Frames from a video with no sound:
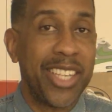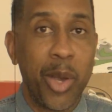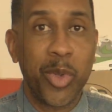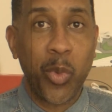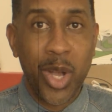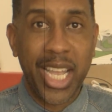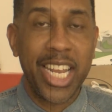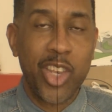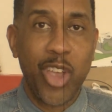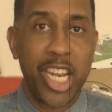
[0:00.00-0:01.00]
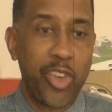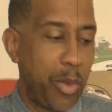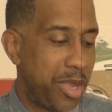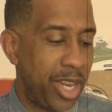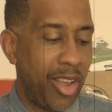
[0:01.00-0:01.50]
I was working in trainer
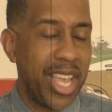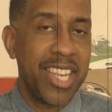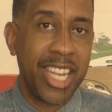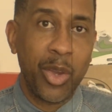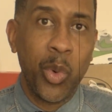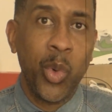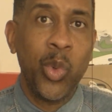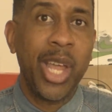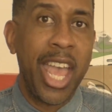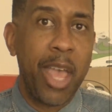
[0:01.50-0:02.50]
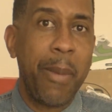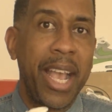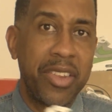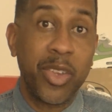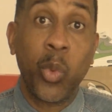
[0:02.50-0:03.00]
shops in the 90s, and all the Air
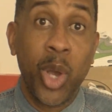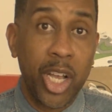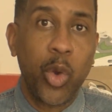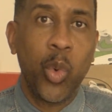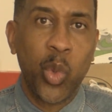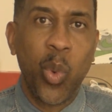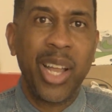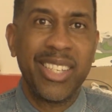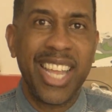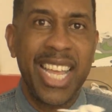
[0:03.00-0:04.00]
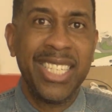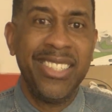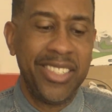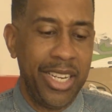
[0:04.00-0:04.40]
Maxes were called 110s.